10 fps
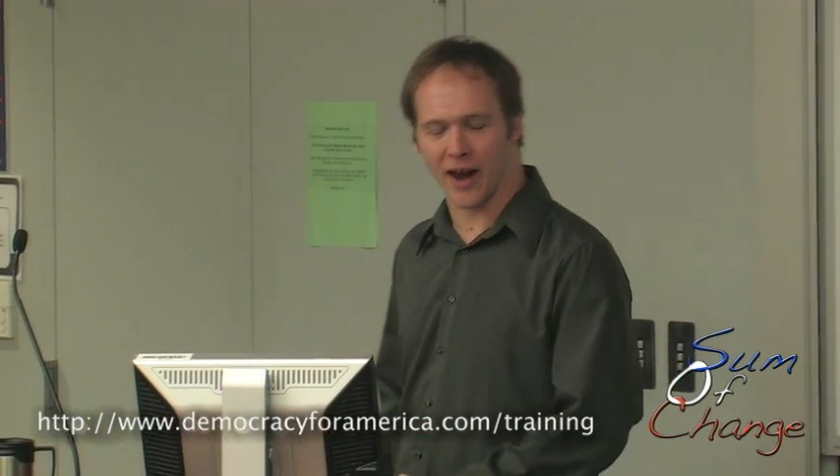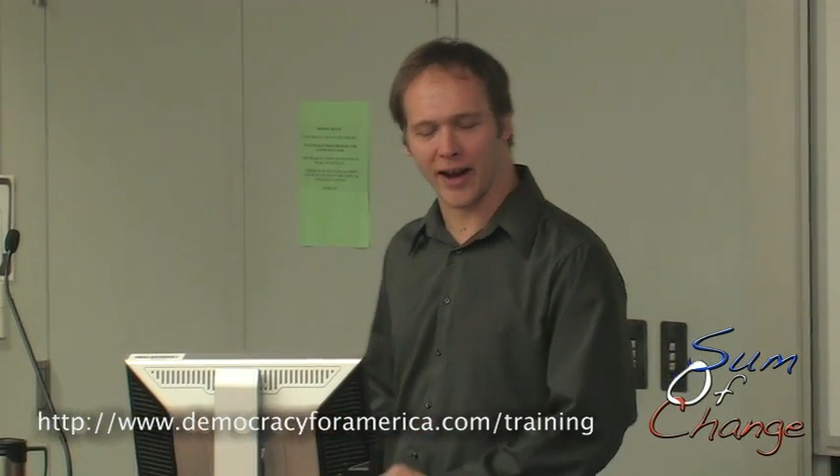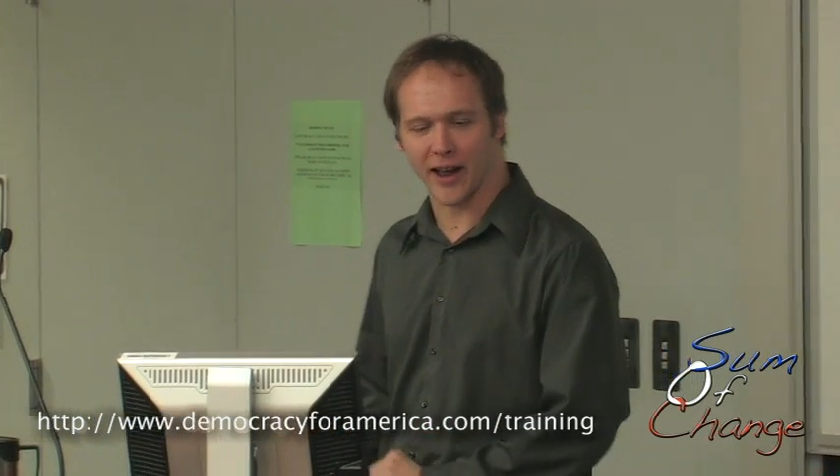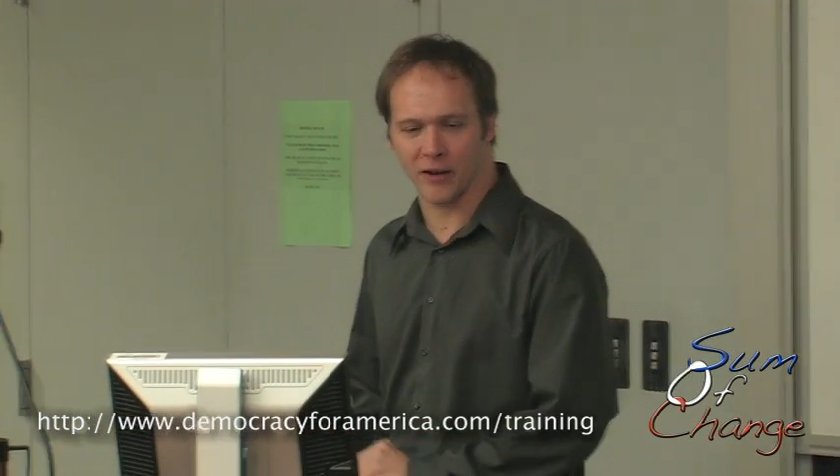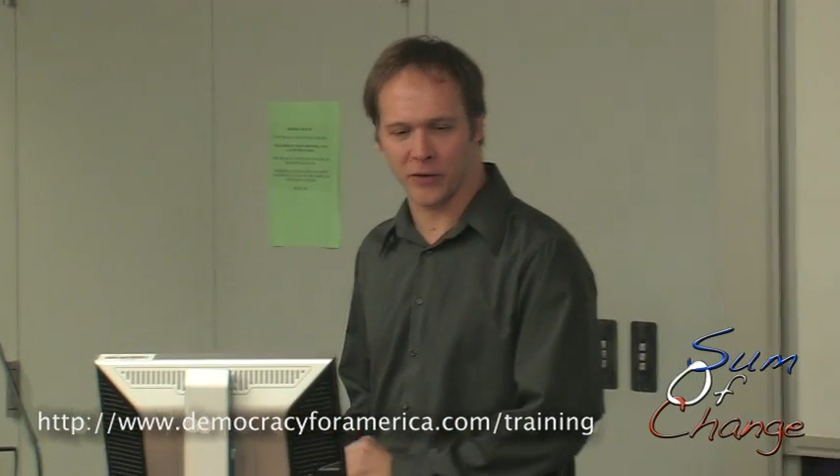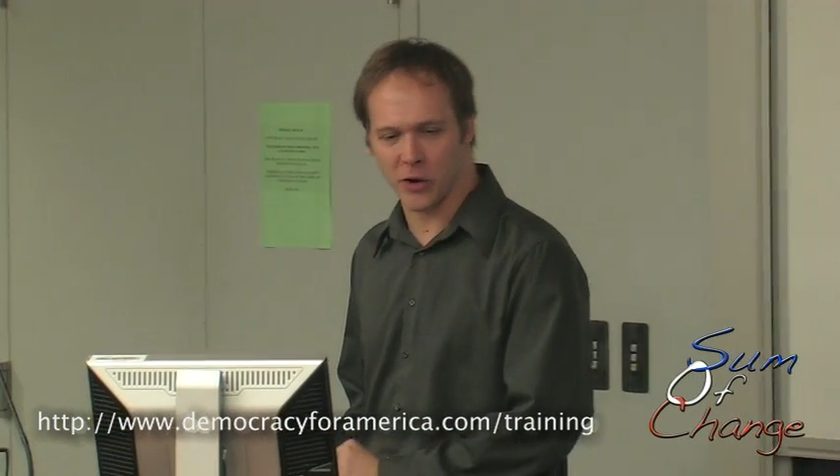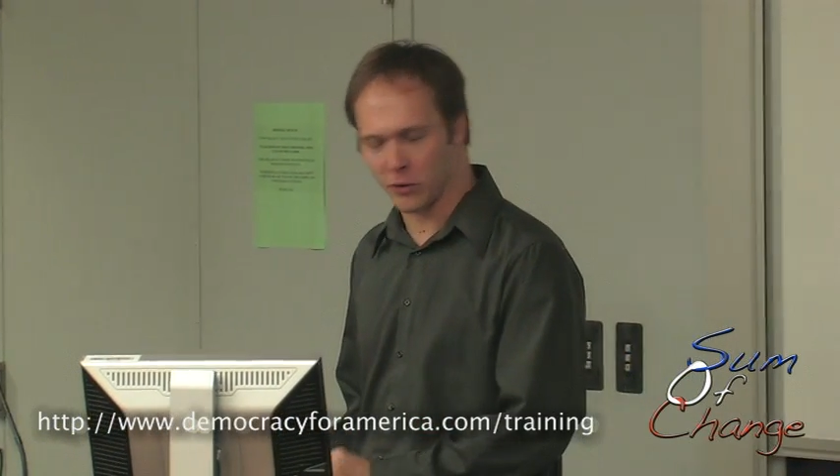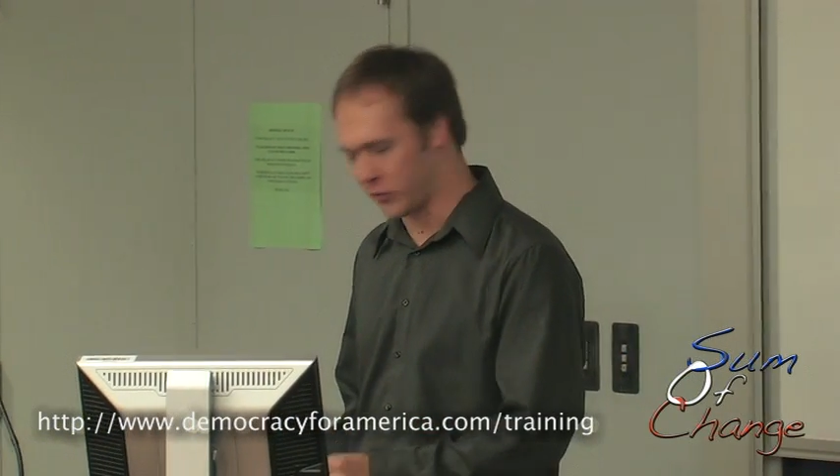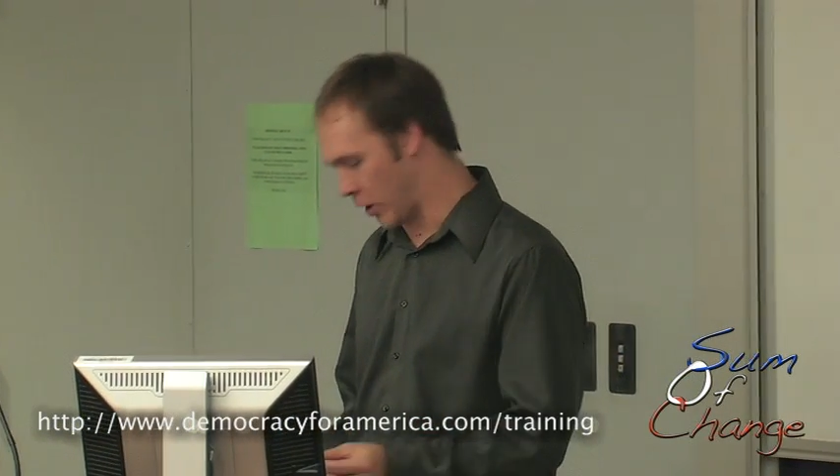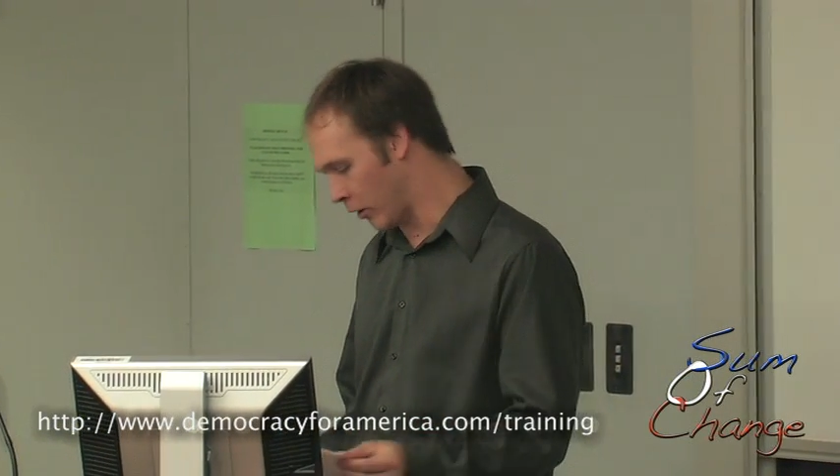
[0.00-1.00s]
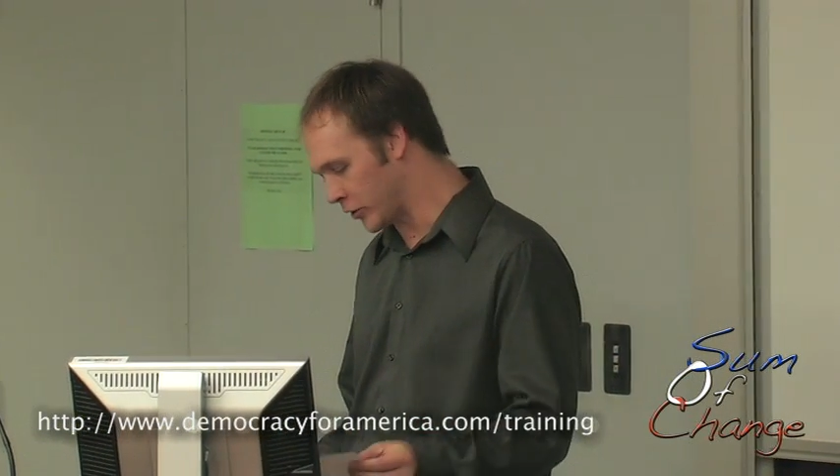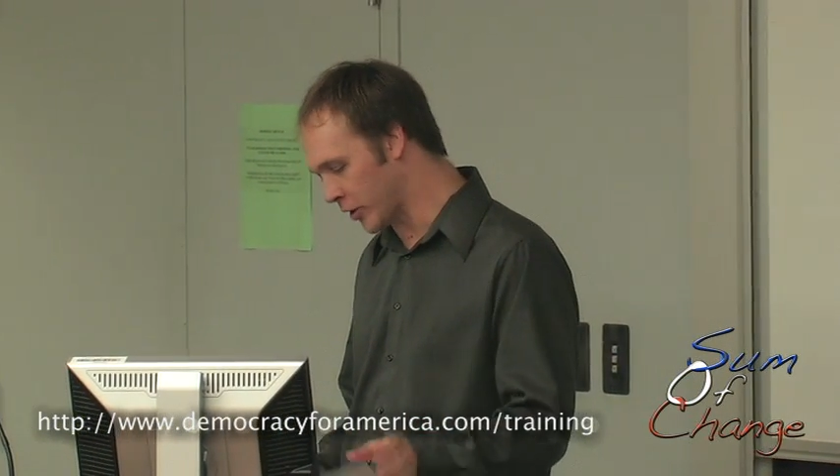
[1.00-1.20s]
I kind of use that are,